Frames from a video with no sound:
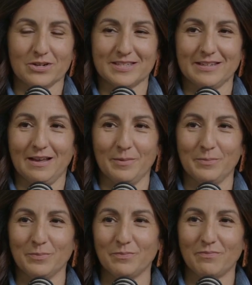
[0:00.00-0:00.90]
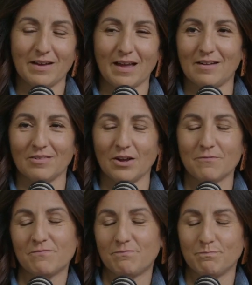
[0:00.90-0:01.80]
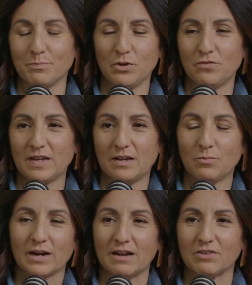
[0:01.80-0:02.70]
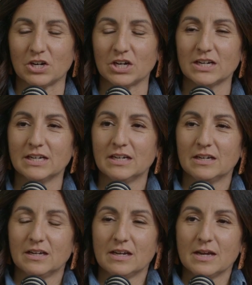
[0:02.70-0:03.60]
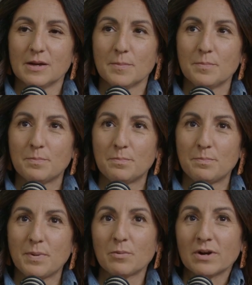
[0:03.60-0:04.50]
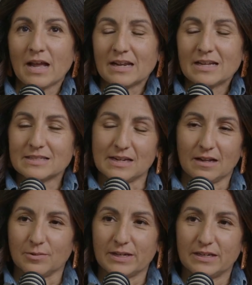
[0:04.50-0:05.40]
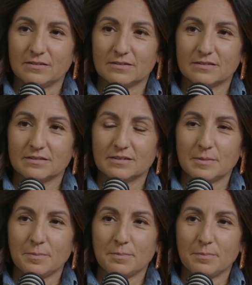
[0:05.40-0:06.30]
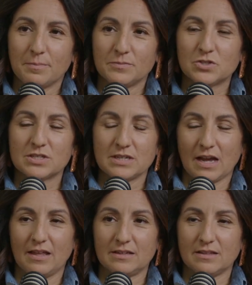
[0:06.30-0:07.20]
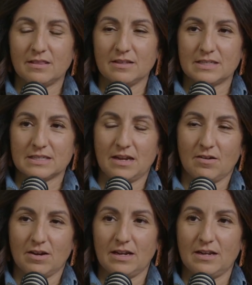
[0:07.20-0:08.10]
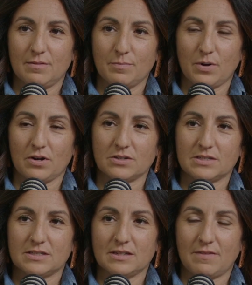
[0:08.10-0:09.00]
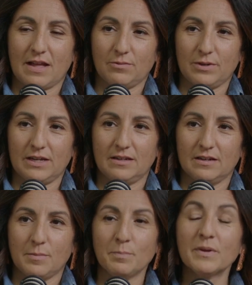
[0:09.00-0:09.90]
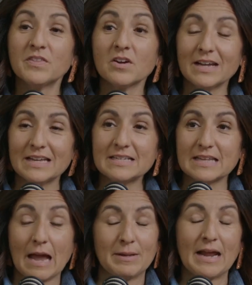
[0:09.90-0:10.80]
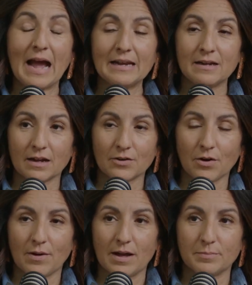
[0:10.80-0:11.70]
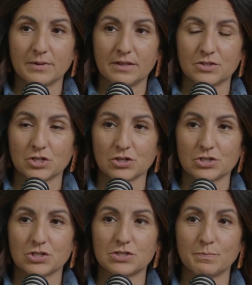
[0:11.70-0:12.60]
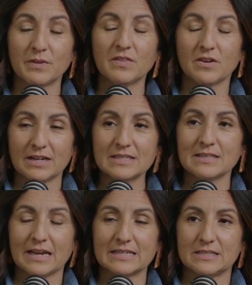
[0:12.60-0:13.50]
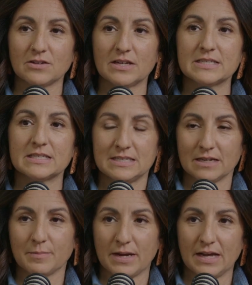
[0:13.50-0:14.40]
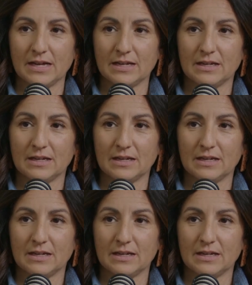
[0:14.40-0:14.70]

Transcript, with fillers: some, I don't know, movie, whatever. But we're not against Halloween. No. Mm-mm. Just not the scary parts of Halloween. Right. right. But there is, I mean, I did not grow up in the church, but there is like still a stigma